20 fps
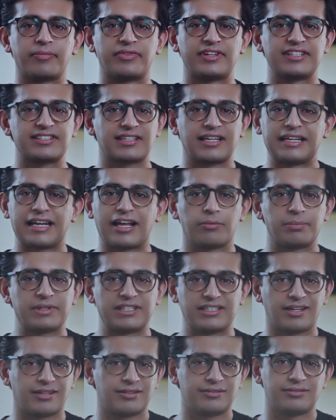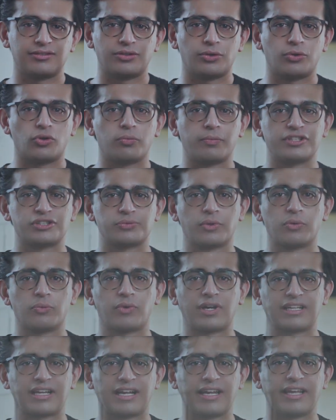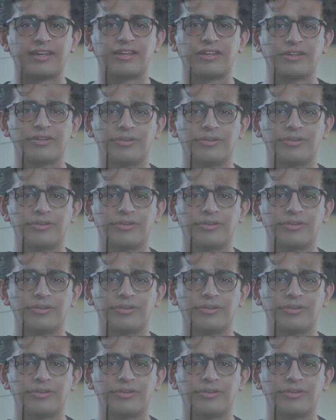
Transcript: this can now be done almost with one click.